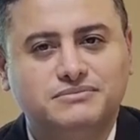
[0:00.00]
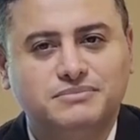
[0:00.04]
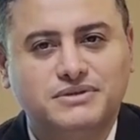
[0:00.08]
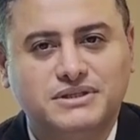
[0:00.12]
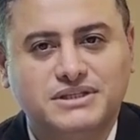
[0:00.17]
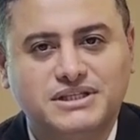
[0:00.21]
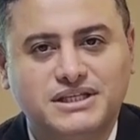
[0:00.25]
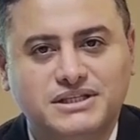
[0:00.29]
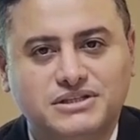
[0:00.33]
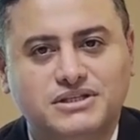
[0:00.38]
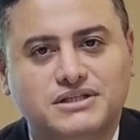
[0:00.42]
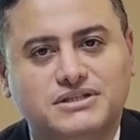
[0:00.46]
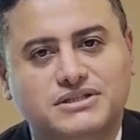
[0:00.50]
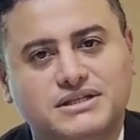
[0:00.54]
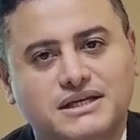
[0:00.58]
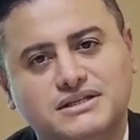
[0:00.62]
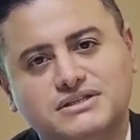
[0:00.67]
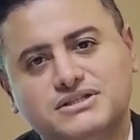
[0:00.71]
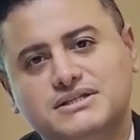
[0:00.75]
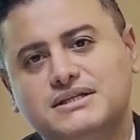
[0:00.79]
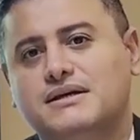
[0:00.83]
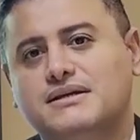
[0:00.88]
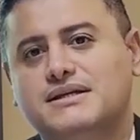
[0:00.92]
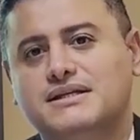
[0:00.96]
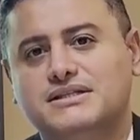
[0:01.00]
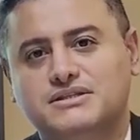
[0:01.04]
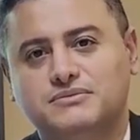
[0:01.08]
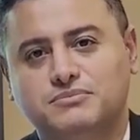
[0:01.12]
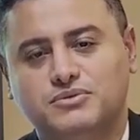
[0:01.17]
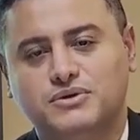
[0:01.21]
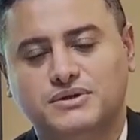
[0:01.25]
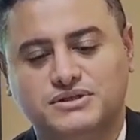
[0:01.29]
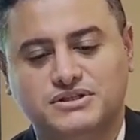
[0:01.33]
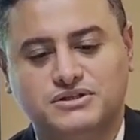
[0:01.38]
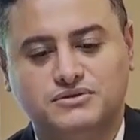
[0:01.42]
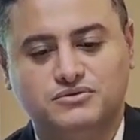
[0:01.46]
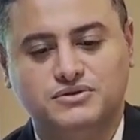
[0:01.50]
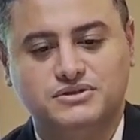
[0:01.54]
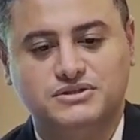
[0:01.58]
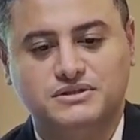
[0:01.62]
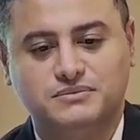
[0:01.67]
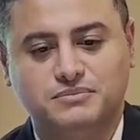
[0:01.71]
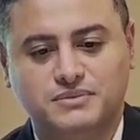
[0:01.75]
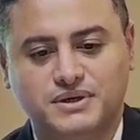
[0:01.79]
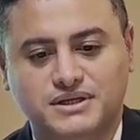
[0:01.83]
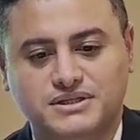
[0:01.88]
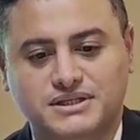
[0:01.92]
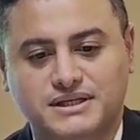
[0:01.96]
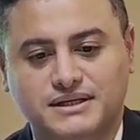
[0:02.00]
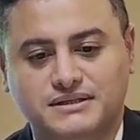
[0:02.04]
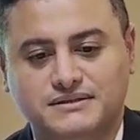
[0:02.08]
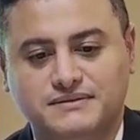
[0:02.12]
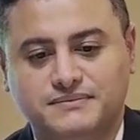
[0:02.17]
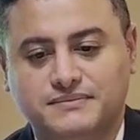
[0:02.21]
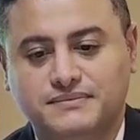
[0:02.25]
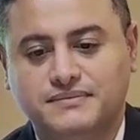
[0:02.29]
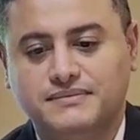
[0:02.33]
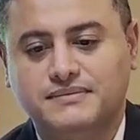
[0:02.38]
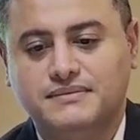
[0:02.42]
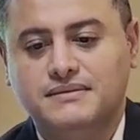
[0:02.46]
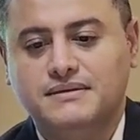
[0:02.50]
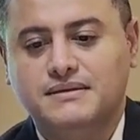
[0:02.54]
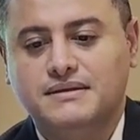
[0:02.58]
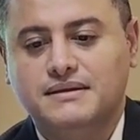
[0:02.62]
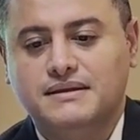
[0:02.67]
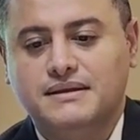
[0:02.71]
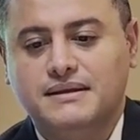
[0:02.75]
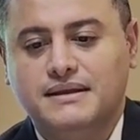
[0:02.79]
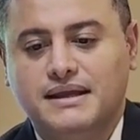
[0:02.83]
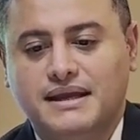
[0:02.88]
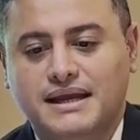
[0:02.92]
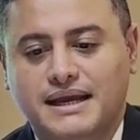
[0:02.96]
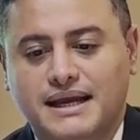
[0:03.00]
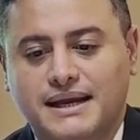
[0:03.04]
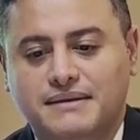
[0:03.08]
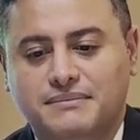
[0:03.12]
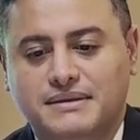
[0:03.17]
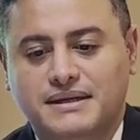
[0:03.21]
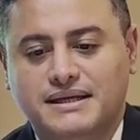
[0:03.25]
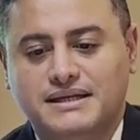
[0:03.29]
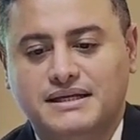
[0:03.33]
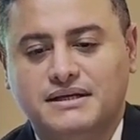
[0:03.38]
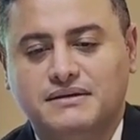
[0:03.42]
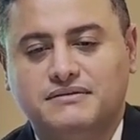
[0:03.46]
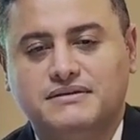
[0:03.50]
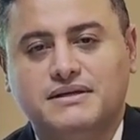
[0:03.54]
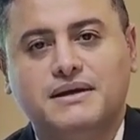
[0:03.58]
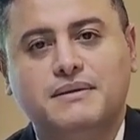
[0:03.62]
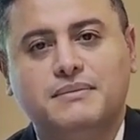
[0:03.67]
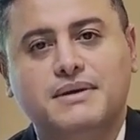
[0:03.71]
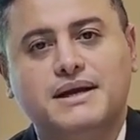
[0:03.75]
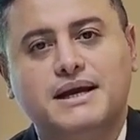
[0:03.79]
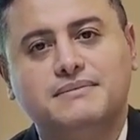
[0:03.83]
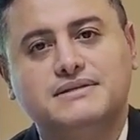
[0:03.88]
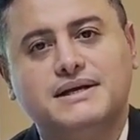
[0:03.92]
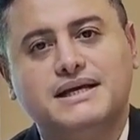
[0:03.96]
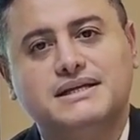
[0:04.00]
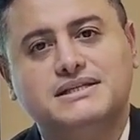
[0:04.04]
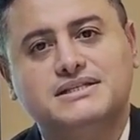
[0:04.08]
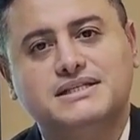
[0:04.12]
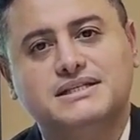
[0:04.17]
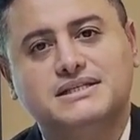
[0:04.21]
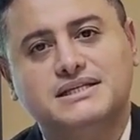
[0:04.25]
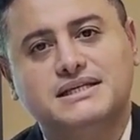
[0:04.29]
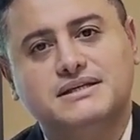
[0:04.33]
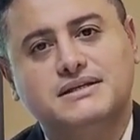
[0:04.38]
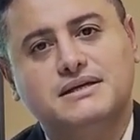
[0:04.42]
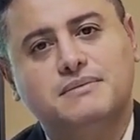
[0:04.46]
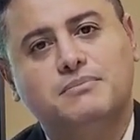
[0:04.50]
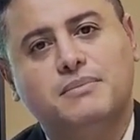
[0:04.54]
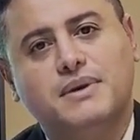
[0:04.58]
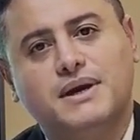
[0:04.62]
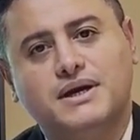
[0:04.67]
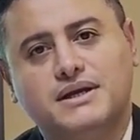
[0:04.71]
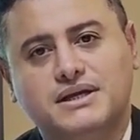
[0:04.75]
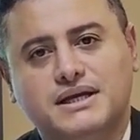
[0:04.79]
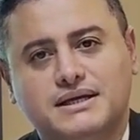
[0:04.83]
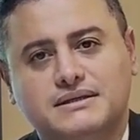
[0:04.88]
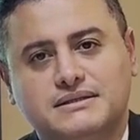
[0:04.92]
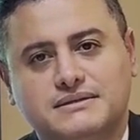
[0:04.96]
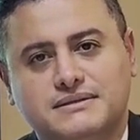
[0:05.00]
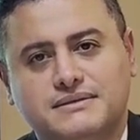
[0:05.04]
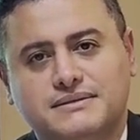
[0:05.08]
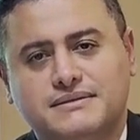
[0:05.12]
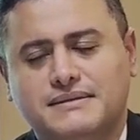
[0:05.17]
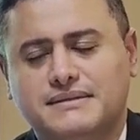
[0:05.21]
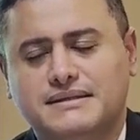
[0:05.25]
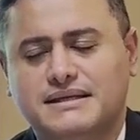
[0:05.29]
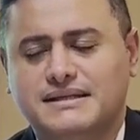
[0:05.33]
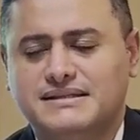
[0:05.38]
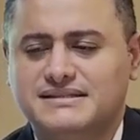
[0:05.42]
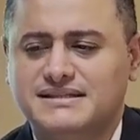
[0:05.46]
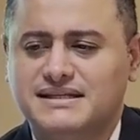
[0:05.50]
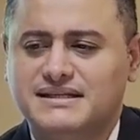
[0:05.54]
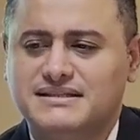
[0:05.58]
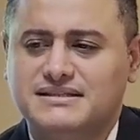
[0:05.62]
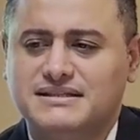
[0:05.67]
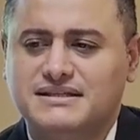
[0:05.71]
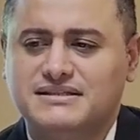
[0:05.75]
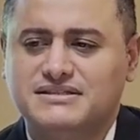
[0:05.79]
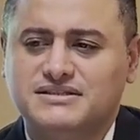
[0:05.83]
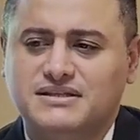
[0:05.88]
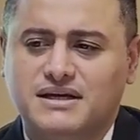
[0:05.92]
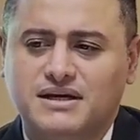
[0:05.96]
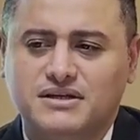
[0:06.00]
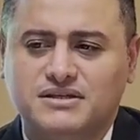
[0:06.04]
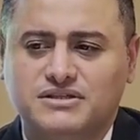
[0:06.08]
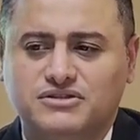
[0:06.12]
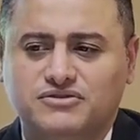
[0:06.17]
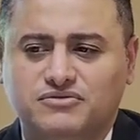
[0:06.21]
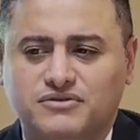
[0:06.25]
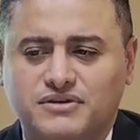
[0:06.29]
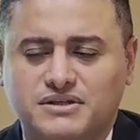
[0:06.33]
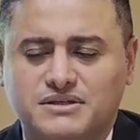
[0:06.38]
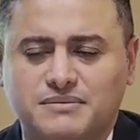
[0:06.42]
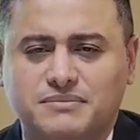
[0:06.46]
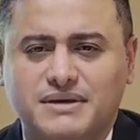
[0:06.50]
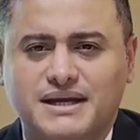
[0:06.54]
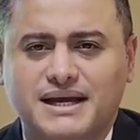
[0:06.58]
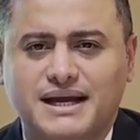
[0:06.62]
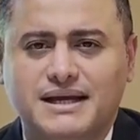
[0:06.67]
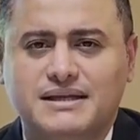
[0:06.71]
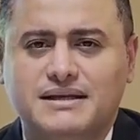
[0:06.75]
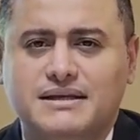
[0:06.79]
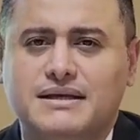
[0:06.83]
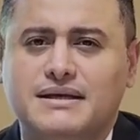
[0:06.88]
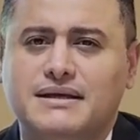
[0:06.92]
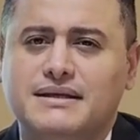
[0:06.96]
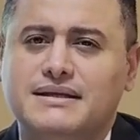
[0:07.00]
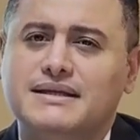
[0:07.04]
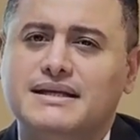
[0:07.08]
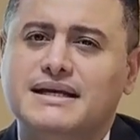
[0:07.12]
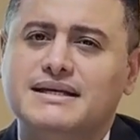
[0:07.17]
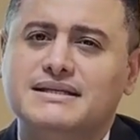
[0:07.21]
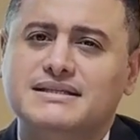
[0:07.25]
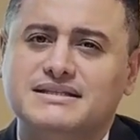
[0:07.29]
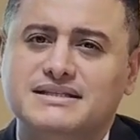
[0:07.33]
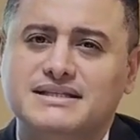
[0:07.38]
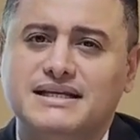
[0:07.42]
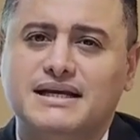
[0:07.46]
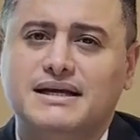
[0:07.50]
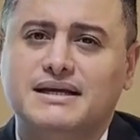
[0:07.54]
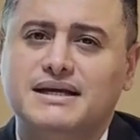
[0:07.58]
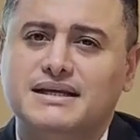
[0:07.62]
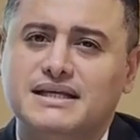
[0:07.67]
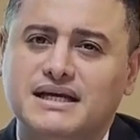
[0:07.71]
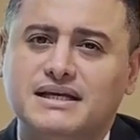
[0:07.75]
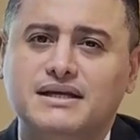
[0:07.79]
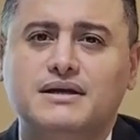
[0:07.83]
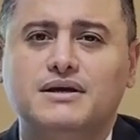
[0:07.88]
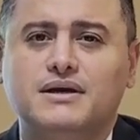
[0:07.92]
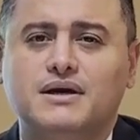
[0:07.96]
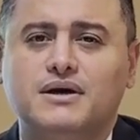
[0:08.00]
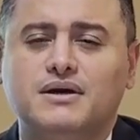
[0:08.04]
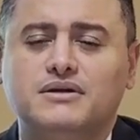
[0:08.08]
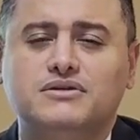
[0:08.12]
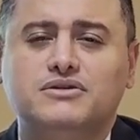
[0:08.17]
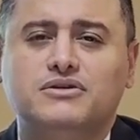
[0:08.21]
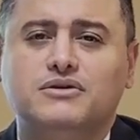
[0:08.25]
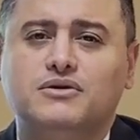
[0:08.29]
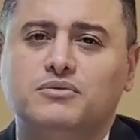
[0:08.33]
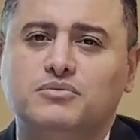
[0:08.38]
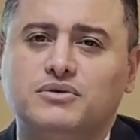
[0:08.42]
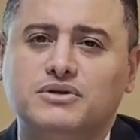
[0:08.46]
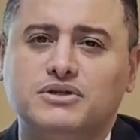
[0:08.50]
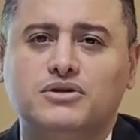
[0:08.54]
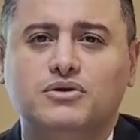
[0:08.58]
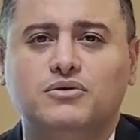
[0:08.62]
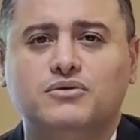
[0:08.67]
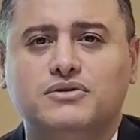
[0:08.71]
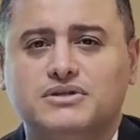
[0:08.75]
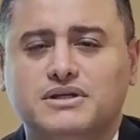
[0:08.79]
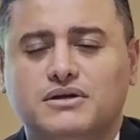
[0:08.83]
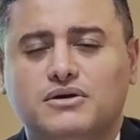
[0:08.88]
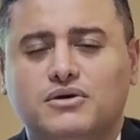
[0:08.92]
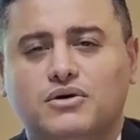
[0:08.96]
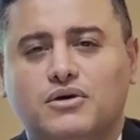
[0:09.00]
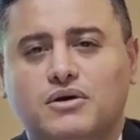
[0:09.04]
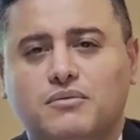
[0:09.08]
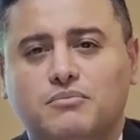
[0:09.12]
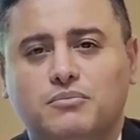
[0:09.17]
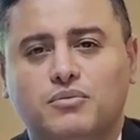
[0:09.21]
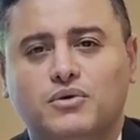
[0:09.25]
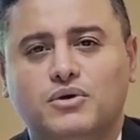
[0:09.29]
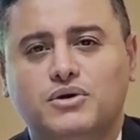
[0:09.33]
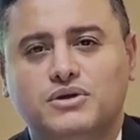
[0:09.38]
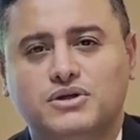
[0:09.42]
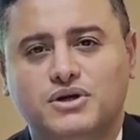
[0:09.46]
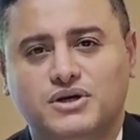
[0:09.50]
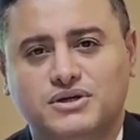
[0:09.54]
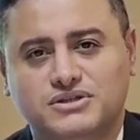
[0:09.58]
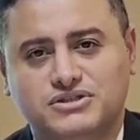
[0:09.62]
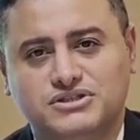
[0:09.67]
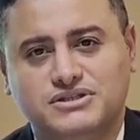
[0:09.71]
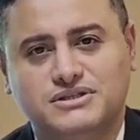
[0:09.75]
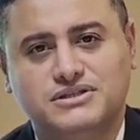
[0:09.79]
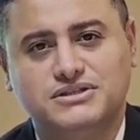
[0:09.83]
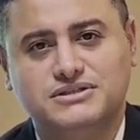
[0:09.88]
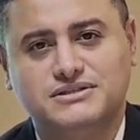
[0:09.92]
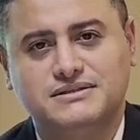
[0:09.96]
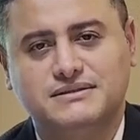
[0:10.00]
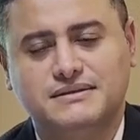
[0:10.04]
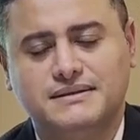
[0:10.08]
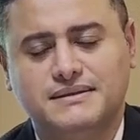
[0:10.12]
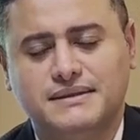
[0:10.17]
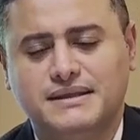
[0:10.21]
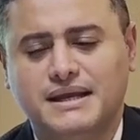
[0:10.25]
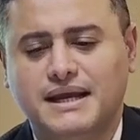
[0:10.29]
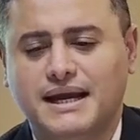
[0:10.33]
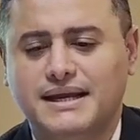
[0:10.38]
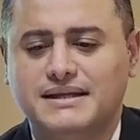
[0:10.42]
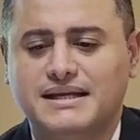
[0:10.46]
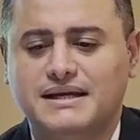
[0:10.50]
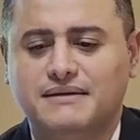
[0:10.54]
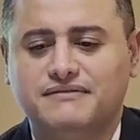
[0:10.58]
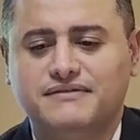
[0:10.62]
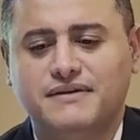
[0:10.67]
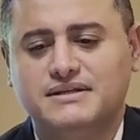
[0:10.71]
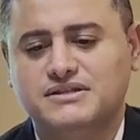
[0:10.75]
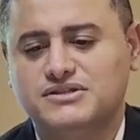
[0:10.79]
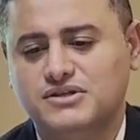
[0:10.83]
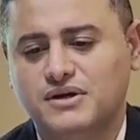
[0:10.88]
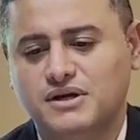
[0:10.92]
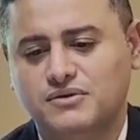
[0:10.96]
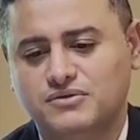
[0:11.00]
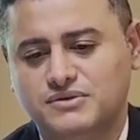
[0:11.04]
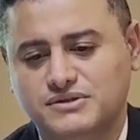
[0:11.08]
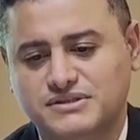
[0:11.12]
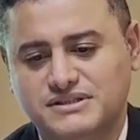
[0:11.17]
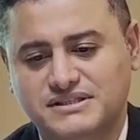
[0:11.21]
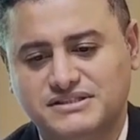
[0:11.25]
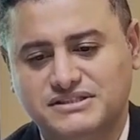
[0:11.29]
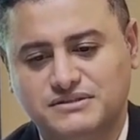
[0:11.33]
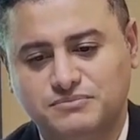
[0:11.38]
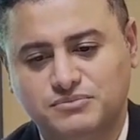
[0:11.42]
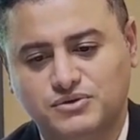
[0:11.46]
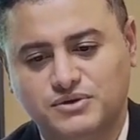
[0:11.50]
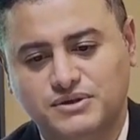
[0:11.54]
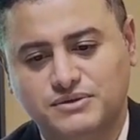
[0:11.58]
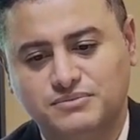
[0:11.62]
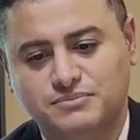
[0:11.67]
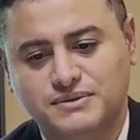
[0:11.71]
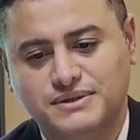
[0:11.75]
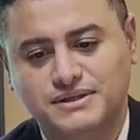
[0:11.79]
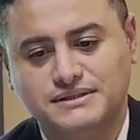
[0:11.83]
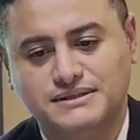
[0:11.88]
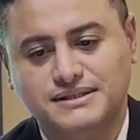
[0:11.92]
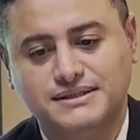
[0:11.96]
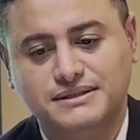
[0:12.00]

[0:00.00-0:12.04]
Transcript: beginners are still disappointed with the market. And many of them have exited the market. They said, this stock is really bad. Let's sell it at a loss so we don't incur more losses. I left the stock with disappointment.